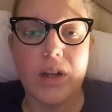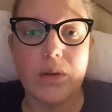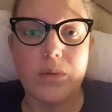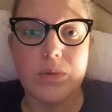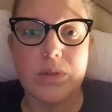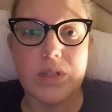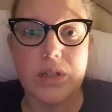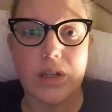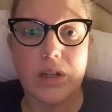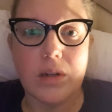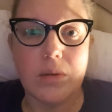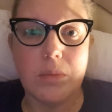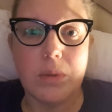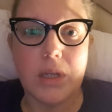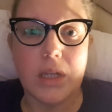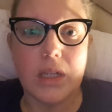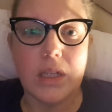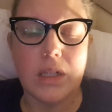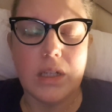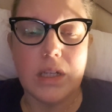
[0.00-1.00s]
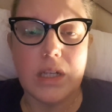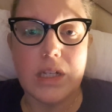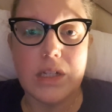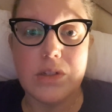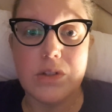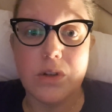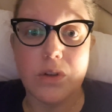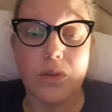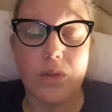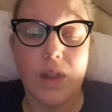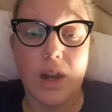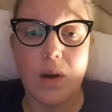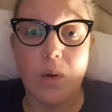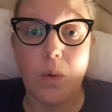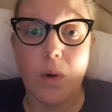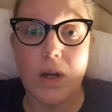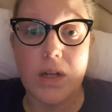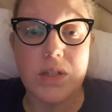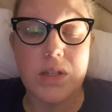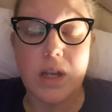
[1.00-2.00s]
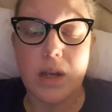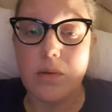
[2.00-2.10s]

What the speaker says: it was going to be easier than it was,